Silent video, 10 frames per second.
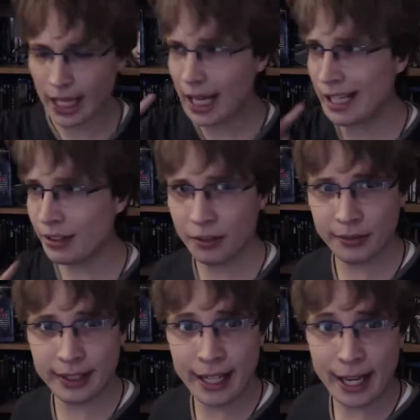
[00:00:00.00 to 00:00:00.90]
as of
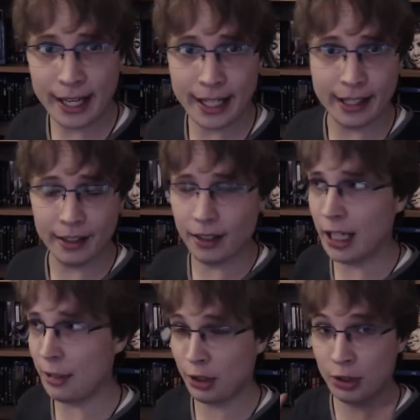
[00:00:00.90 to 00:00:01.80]
today,
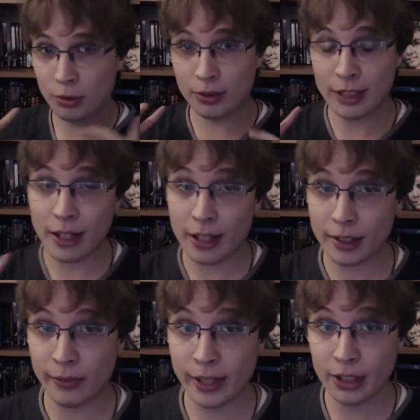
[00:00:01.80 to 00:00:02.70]
I
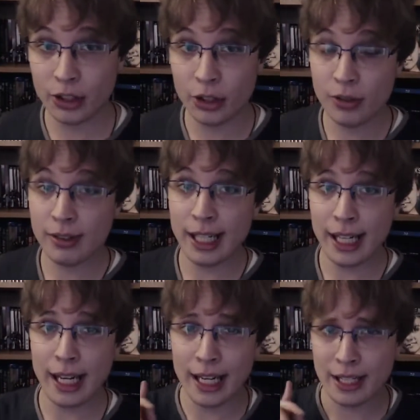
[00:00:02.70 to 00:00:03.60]
think Tuesday
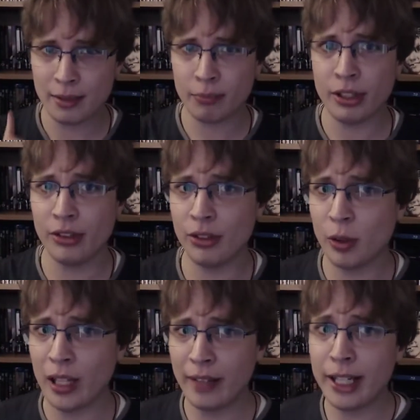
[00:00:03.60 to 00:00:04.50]
is Prison
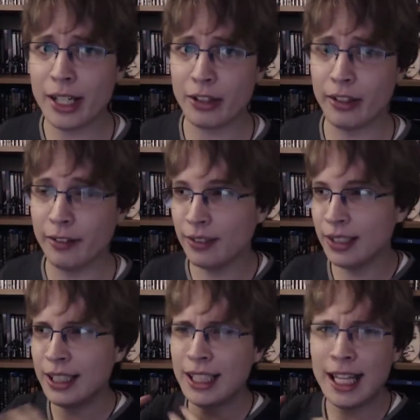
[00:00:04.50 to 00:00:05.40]
School live action
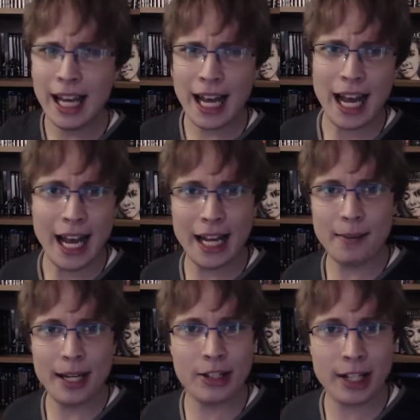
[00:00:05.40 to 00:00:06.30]

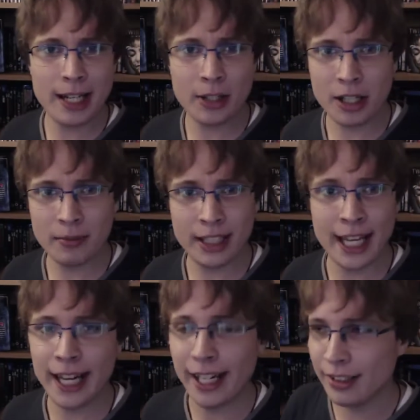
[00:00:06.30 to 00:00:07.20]
anime J-drama
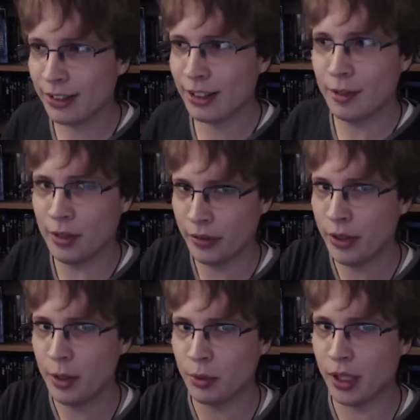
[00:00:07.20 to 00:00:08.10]
day, so the
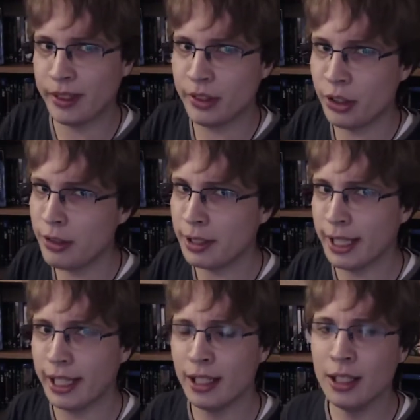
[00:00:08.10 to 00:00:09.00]
reviews will come out on
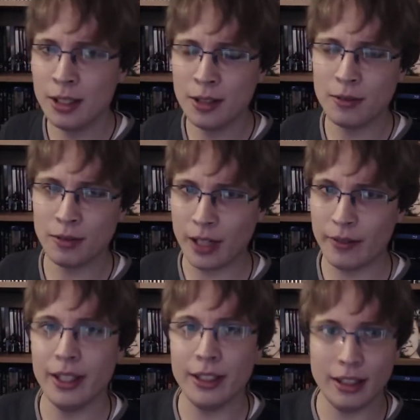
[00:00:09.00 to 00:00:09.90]
Tuesday rather
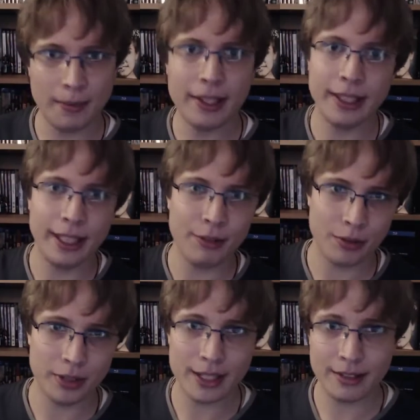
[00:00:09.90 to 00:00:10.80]
than the Monday, which
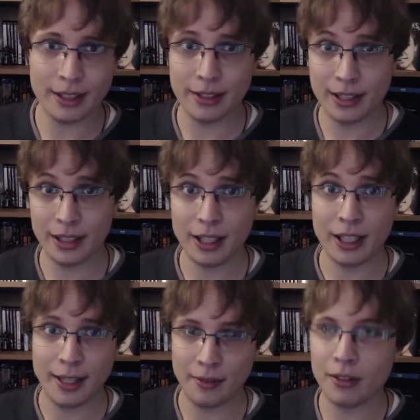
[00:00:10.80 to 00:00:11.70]
was yesterday, because I did
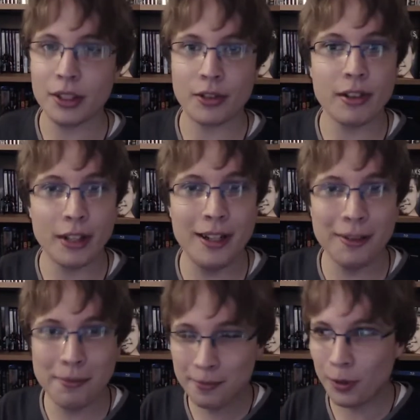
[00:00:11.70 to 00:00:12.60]
kind of have to rush through
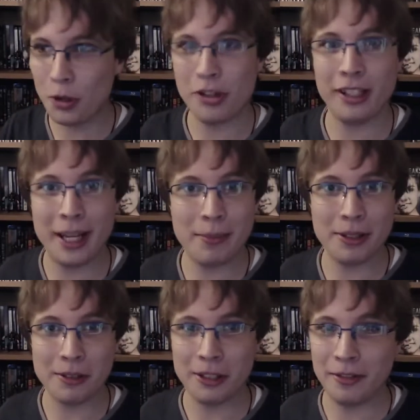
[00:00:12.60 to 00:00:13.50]
watching the
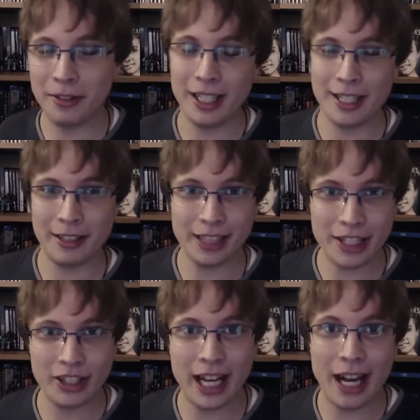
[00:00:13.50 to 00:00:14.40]
episodes. I didn't realise they were
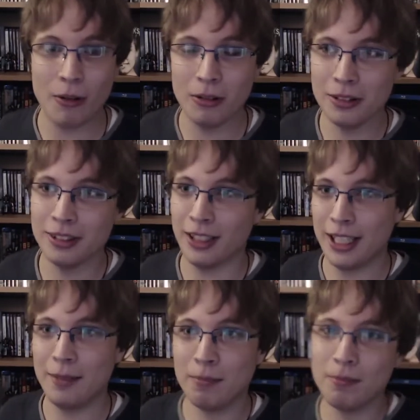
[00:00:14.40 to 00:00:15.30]
actually out,
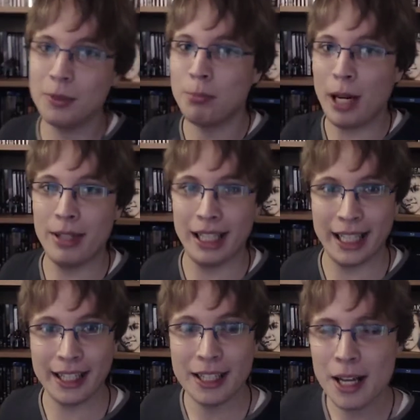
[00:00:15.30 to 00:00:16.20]
like,
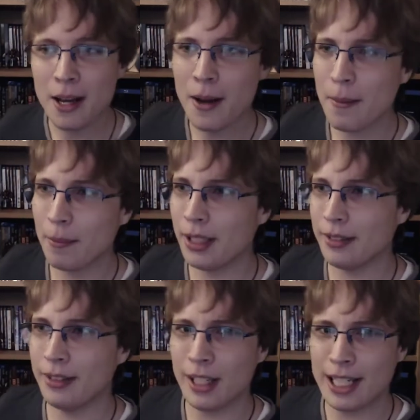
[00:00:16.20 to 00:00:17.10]
publicly.
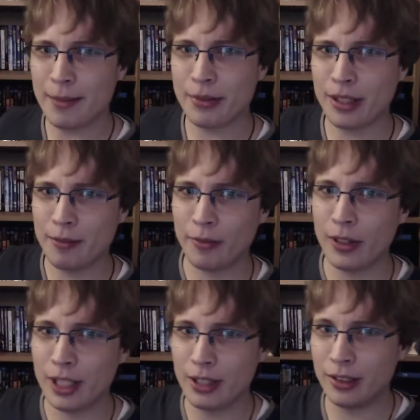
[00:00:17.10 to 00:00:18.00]
But no, this episode
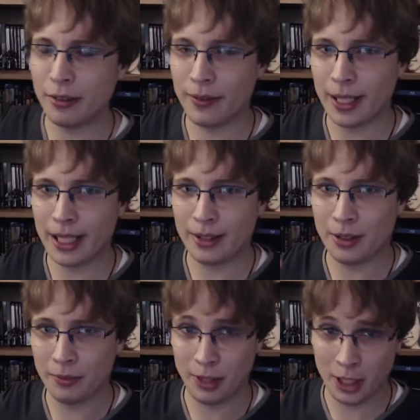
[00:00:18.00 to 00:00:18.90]
focused on the fact
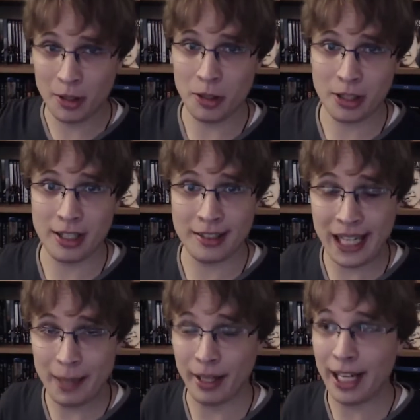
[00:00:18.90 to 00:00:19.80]
of Kyoshi
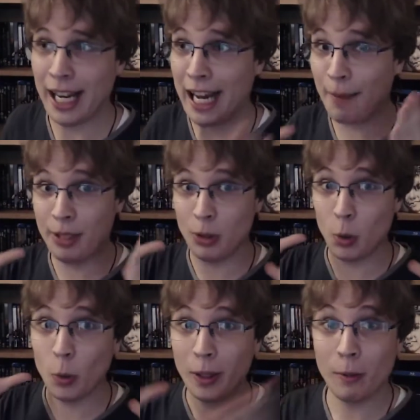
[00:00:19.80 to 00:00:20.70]
escaping. It happened
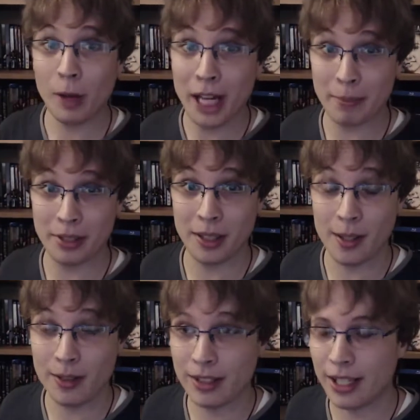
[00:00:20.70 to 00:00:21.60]
all in one episode. I
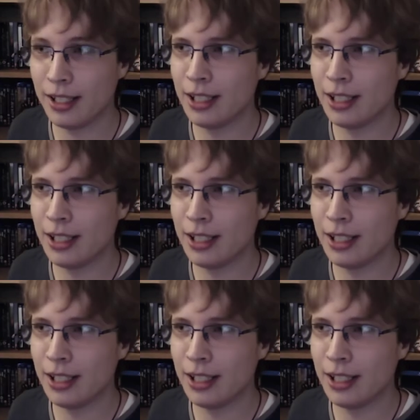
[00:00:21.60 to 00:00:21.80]
was just like,